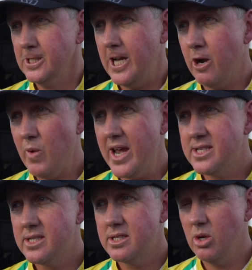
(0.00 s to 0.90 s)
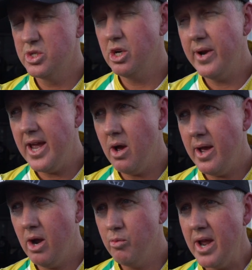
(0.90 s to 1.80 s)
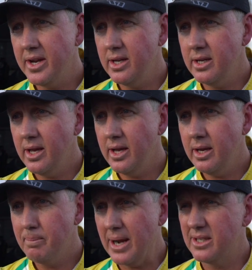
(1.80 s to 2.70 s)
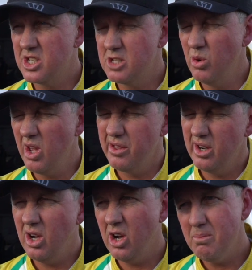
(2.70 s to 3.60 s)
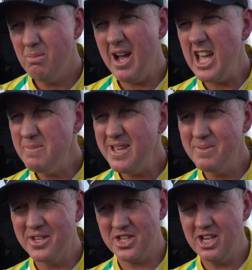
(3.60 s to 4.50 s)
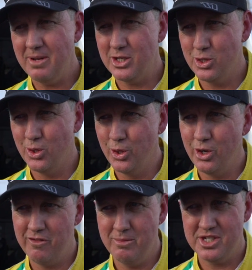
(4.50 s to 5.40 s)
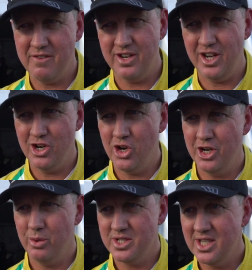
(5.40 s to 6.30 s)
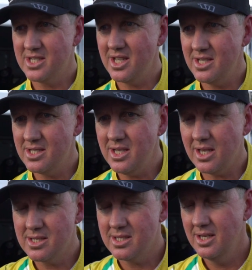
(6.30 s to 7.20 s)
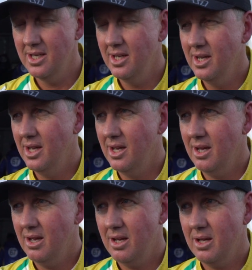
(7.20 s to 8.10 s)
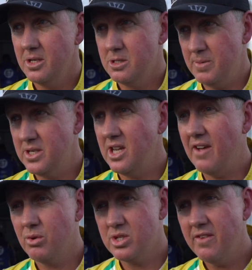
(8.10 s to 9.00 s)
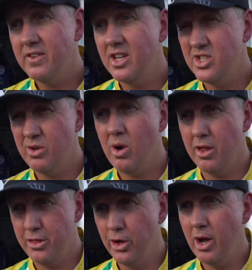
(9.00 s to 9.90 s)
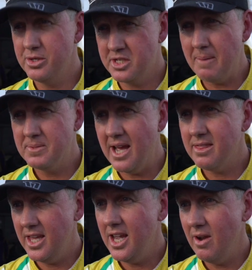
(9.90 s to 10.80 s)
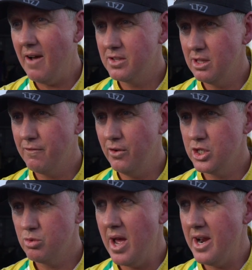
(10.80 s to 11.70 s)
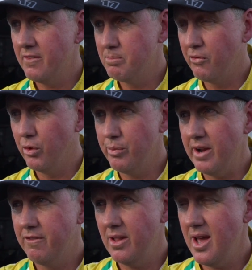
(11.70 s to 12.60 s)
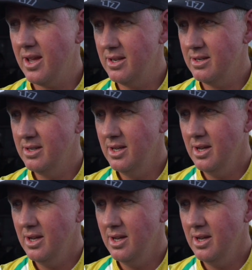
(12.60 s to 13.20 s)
our race, our run in practice this morning, I thought, maybe, but it's going to be a tall order from a 17.9 to a 16.6. Especially after a 17.0, I thought I was tapped out there after the first run up before the red flag. And